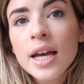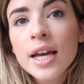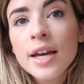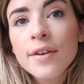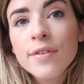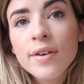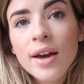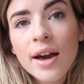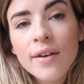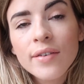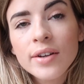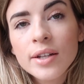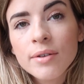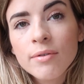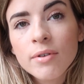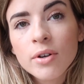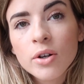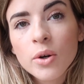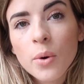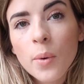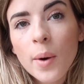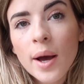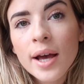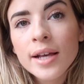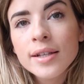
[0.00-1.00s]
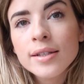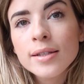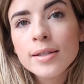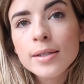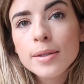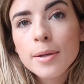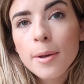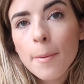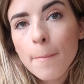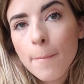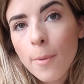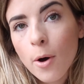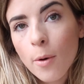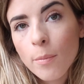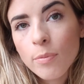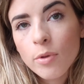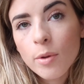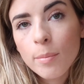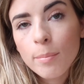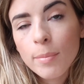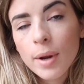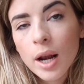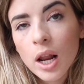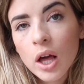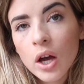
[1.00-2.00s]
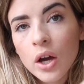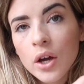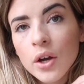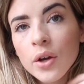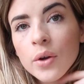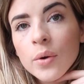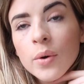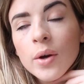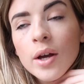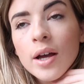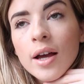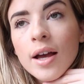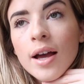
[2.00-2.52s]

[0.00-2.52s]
If you have any requests, pop them below.